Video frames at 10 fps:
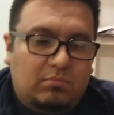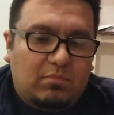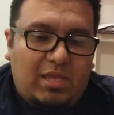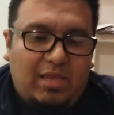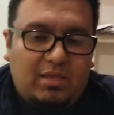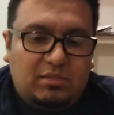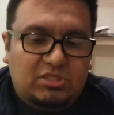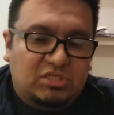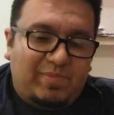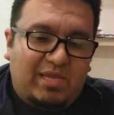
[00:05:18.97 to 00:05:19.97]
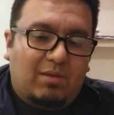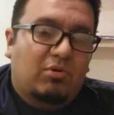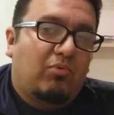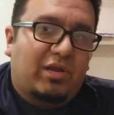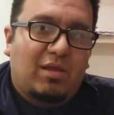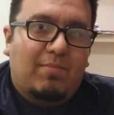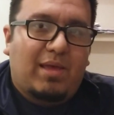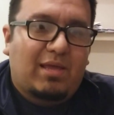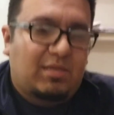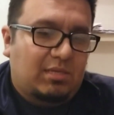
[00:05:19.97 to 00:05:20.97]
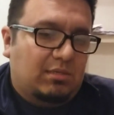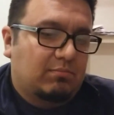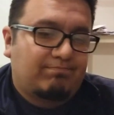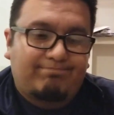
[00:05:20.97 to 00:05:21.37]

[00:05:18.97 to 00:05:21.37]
and just being able to bring him back and